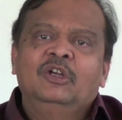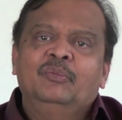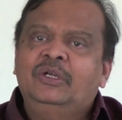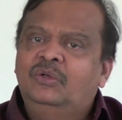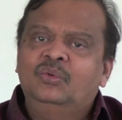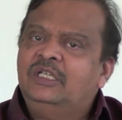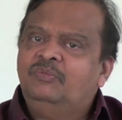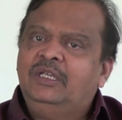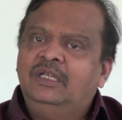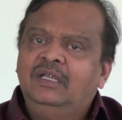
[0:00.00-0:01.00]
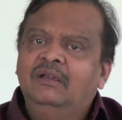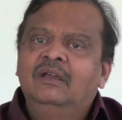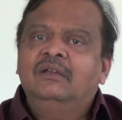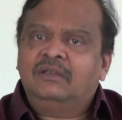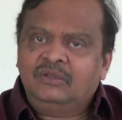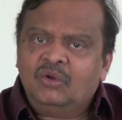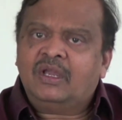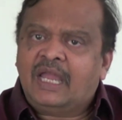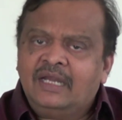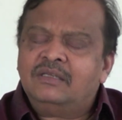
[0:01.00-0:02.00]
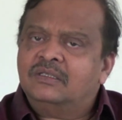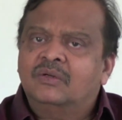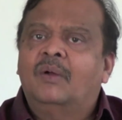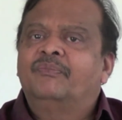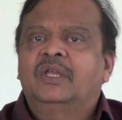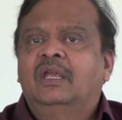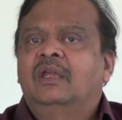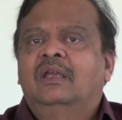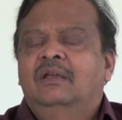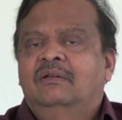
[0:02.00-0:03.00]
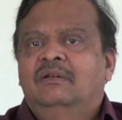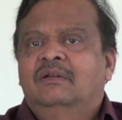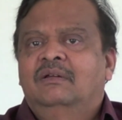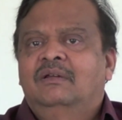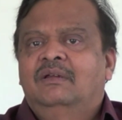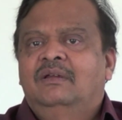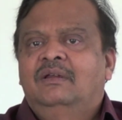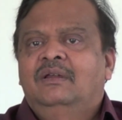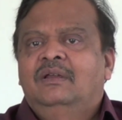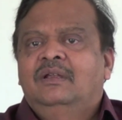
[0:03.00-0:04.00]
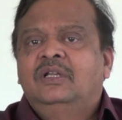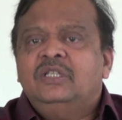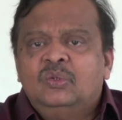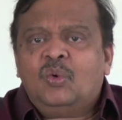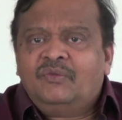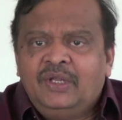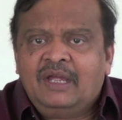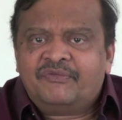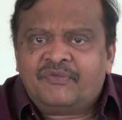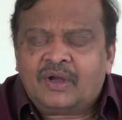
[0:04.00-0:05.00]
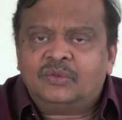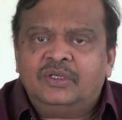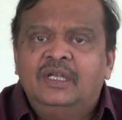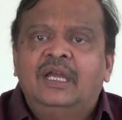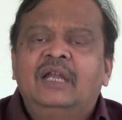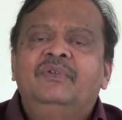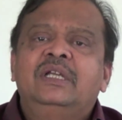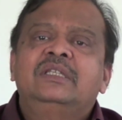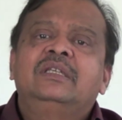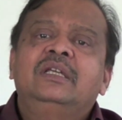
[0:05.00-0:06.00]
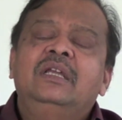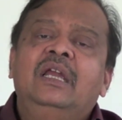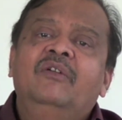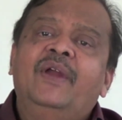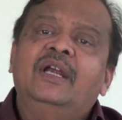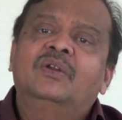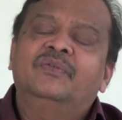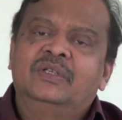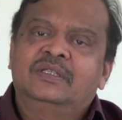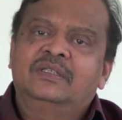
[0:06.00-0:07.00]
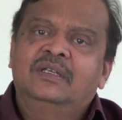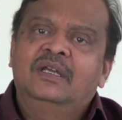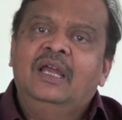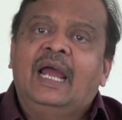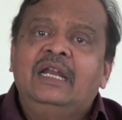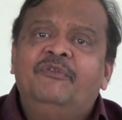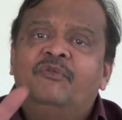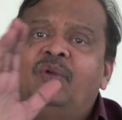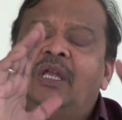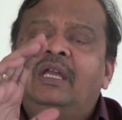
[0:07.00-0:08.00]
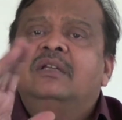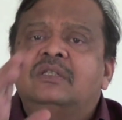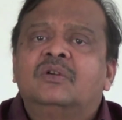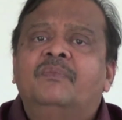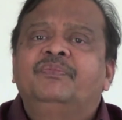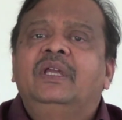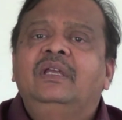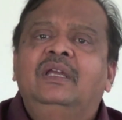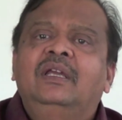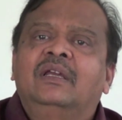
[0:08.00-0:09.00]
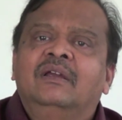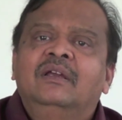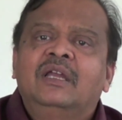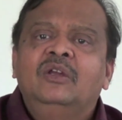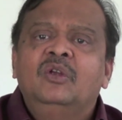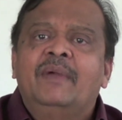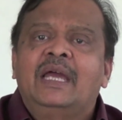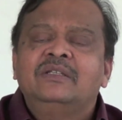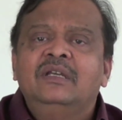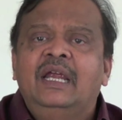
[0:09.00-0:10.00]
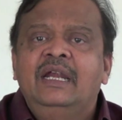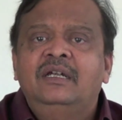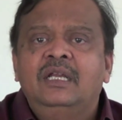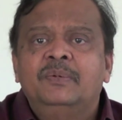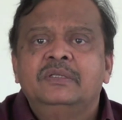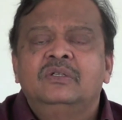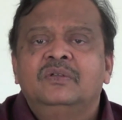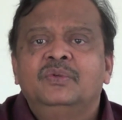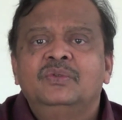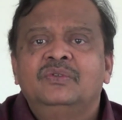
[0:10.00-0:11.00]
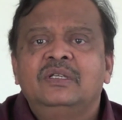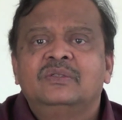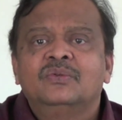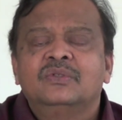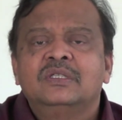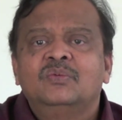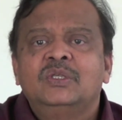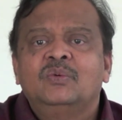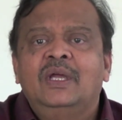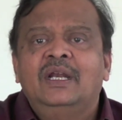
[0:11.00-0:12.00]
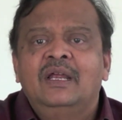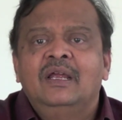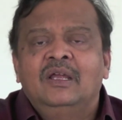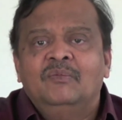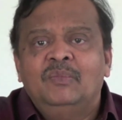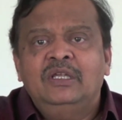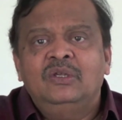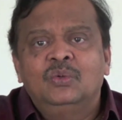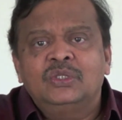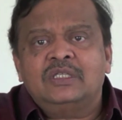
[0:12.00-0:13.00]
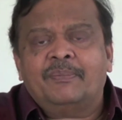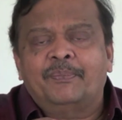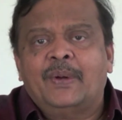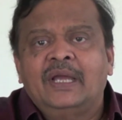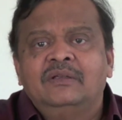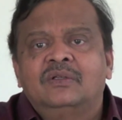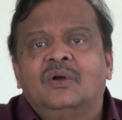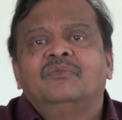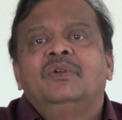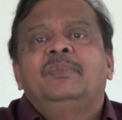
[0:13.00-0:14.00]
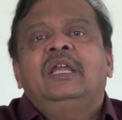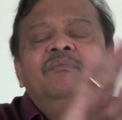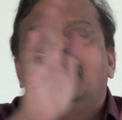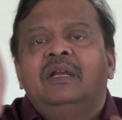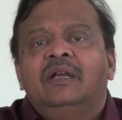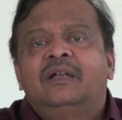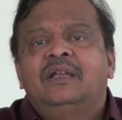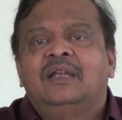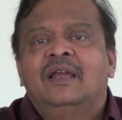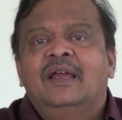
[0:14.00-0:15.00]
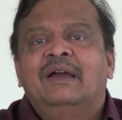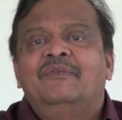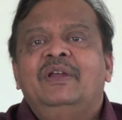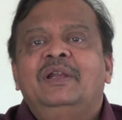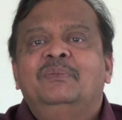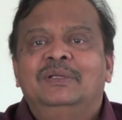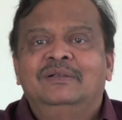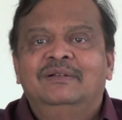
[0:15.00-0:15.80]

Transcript: But truly speaking, you can stop thinking. This is what we have found, and we'll see the effect of this. And if we can stop thinking, can you imagine 80% of those resources which were being used up by thought will be immediately available